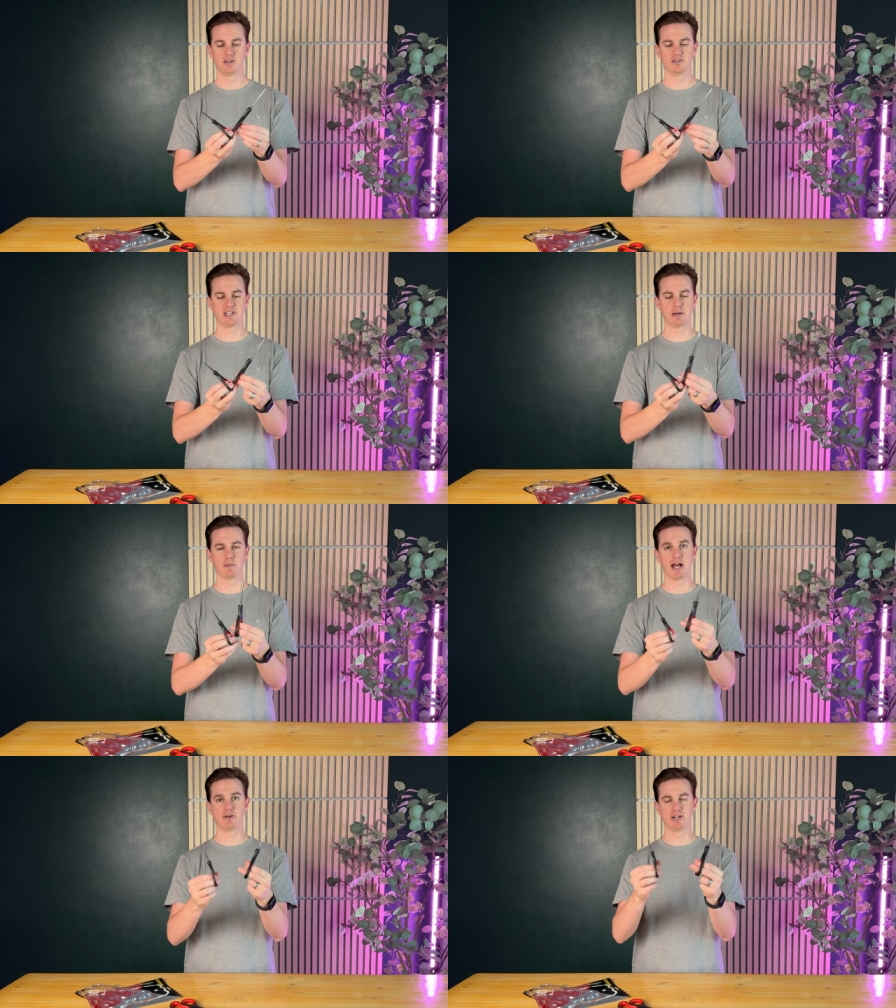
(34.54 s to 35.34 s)
the same
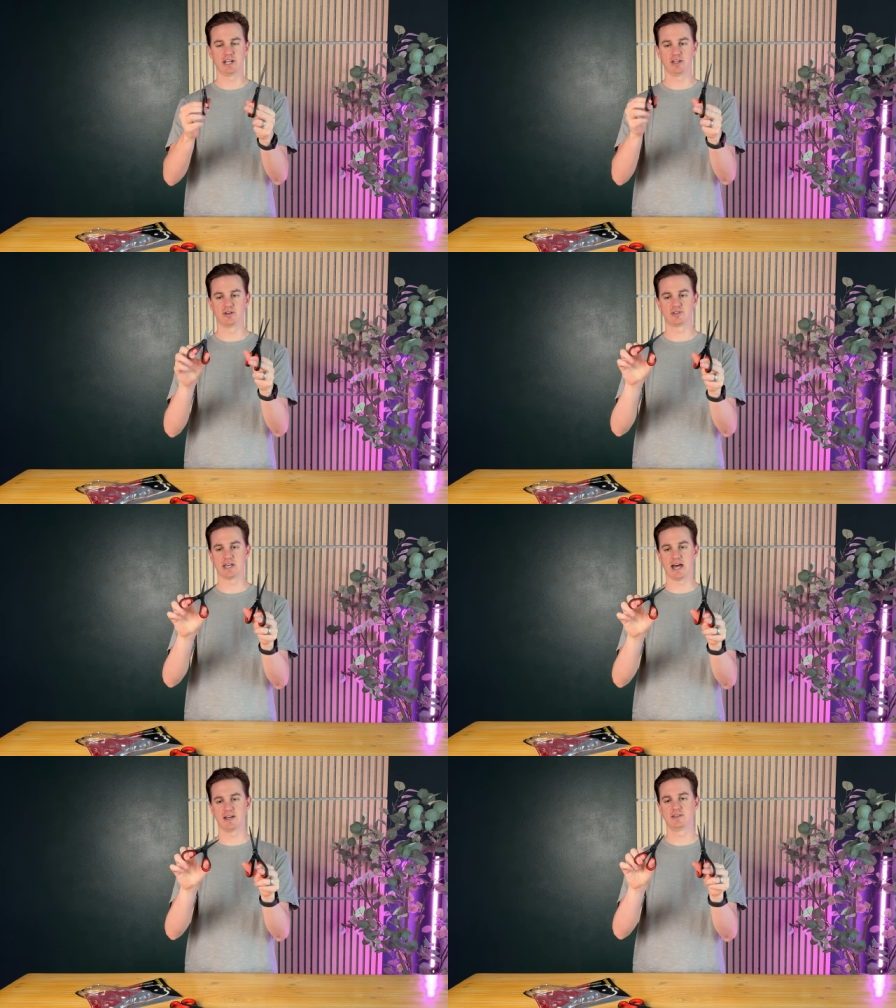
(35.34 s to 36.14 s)
rounded either
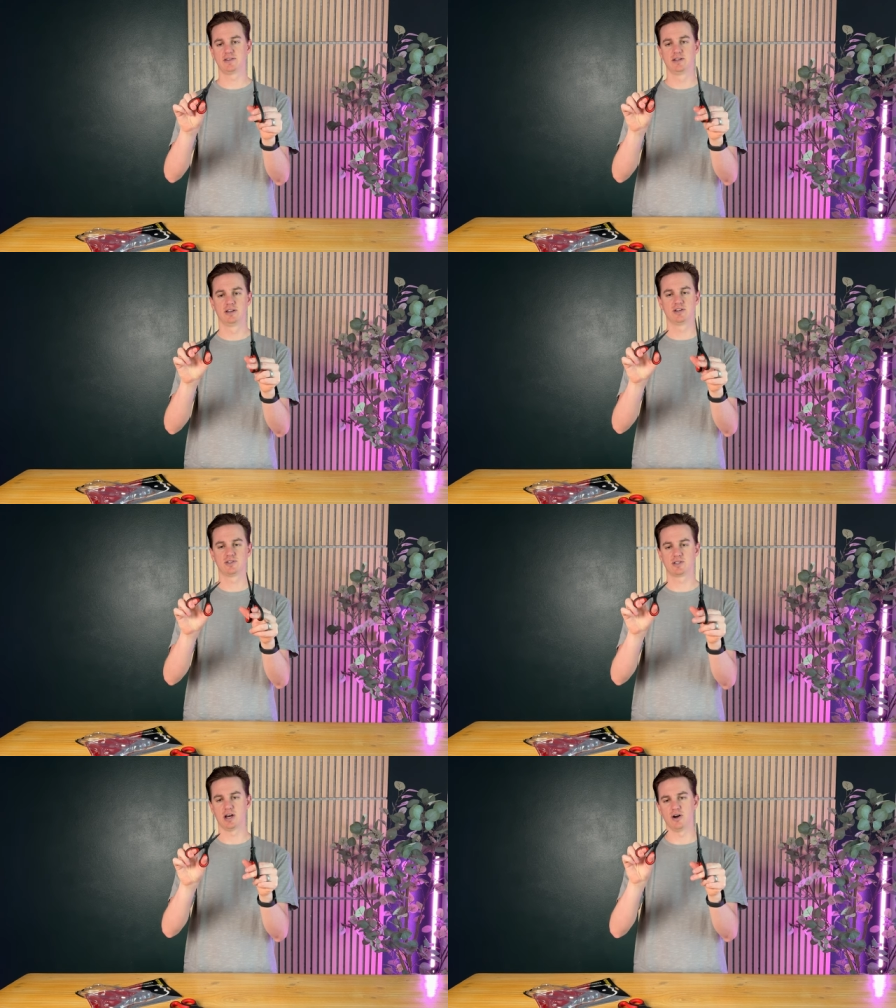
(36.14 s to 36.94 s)
side.
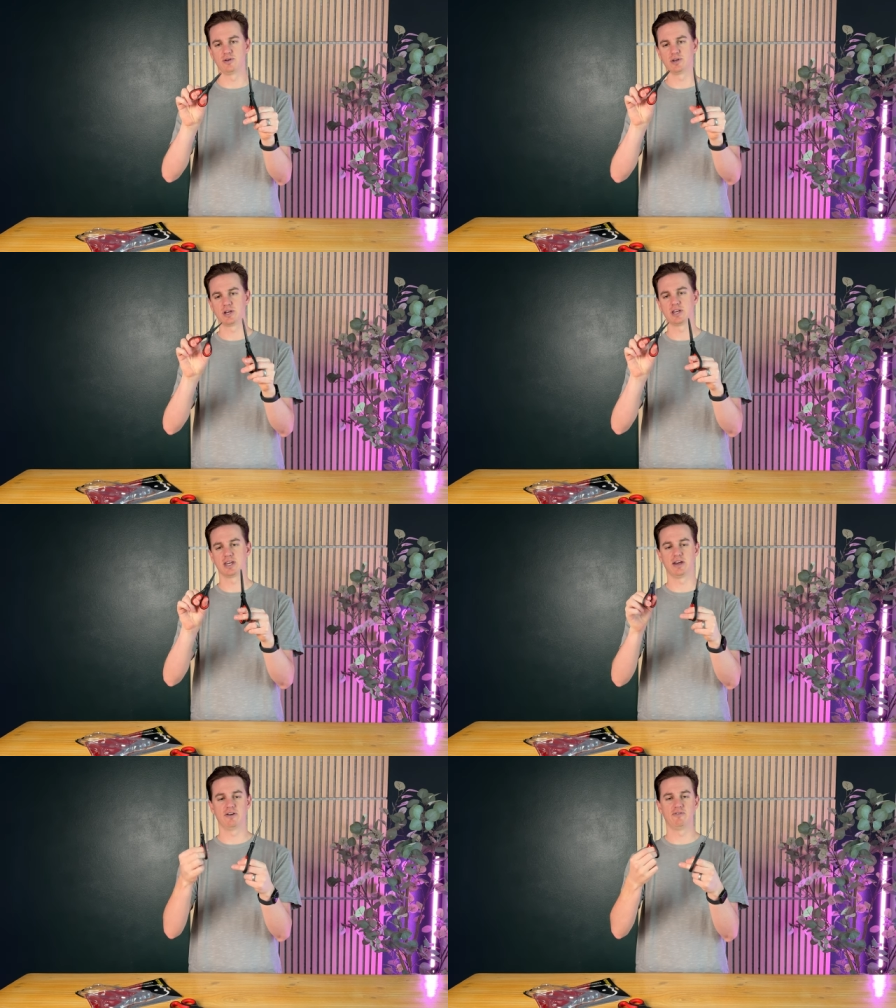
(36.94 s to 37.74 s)
So you could
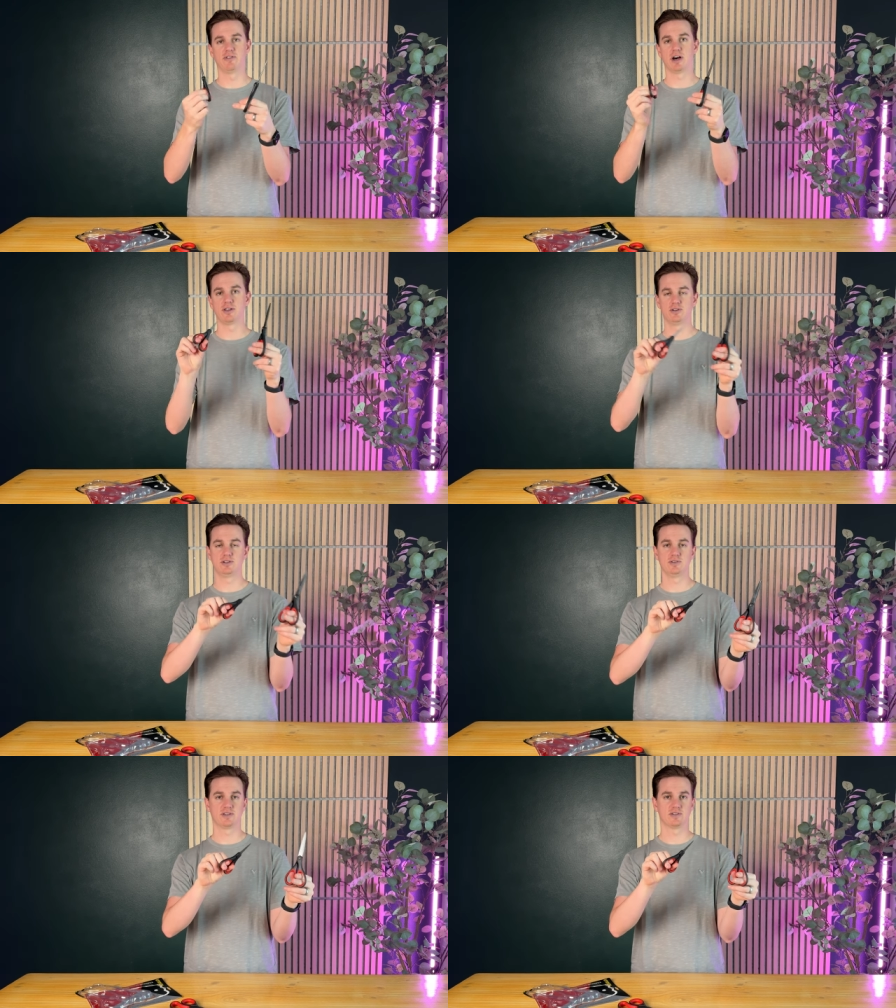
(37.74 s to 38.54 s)
give the other
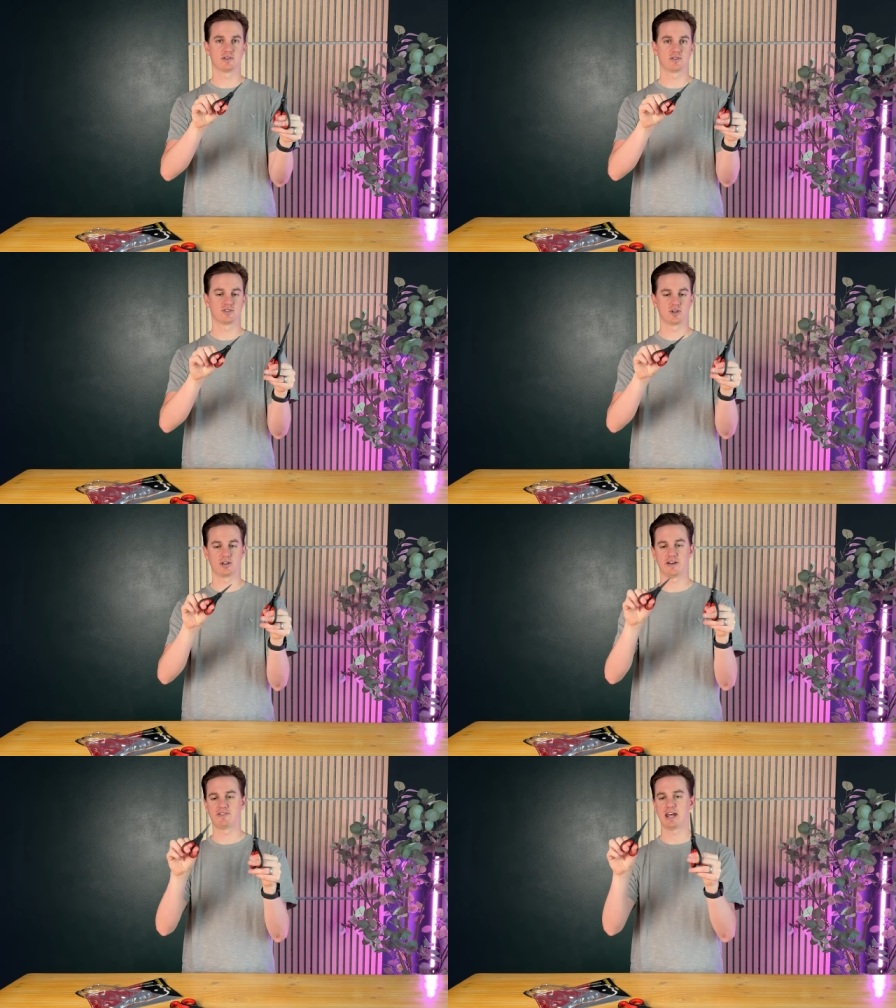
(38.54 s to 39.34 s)
two scissors to your
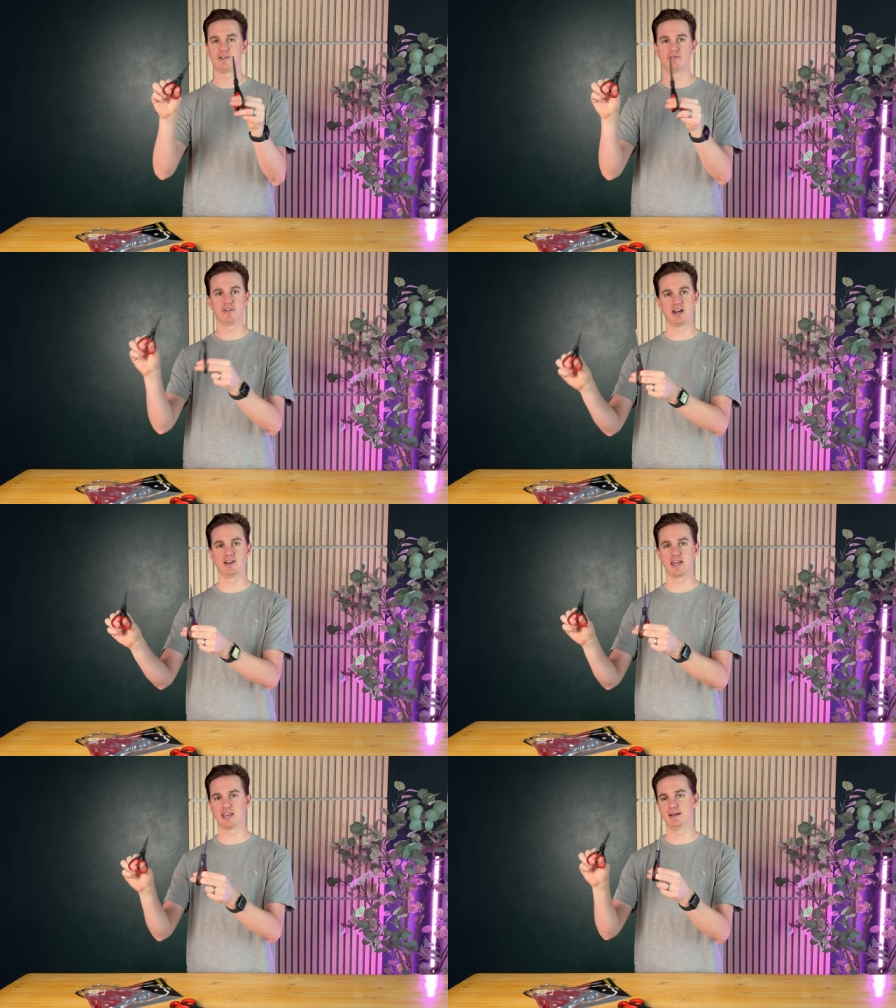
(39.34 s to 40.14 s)
left-handed friend
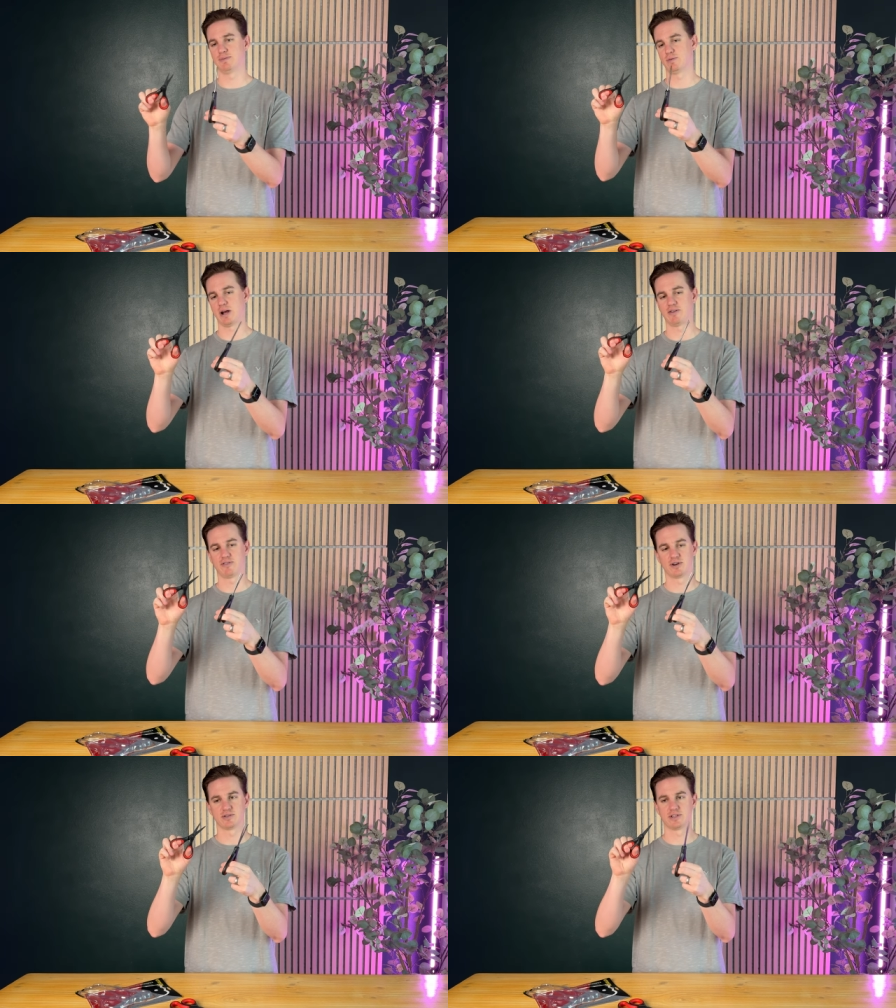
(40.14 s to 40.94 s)
and keep the right
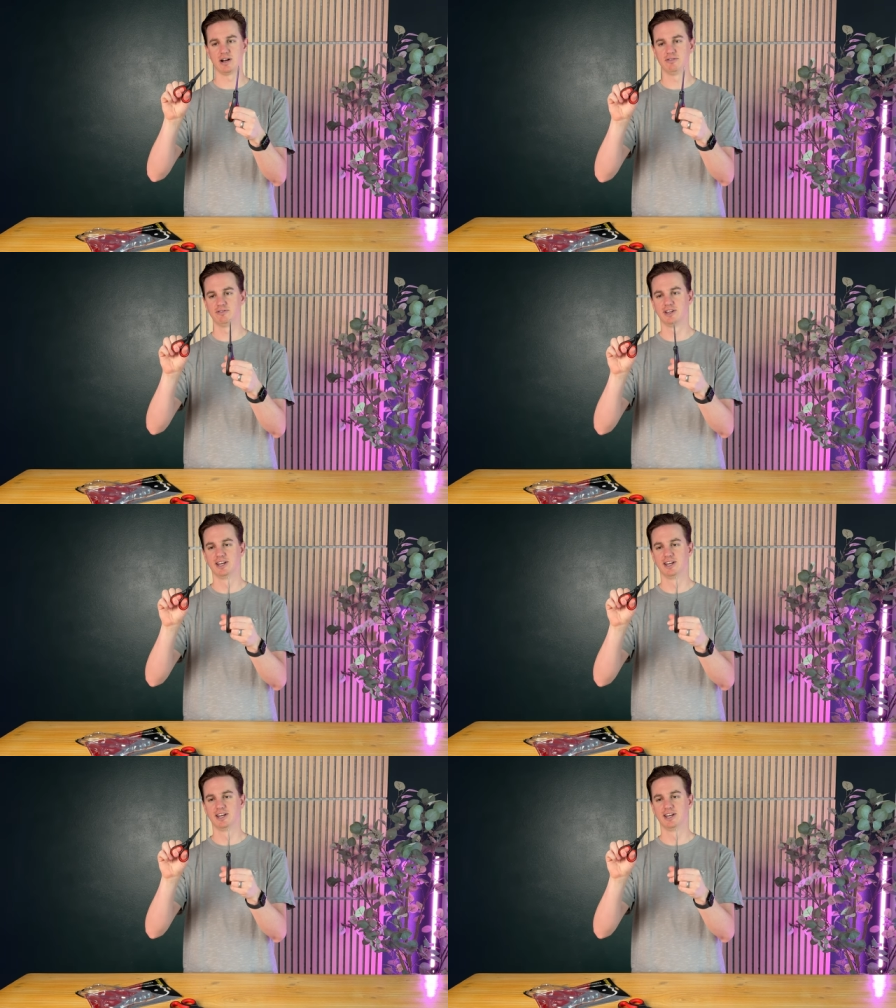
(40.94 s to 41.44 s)
for yourself.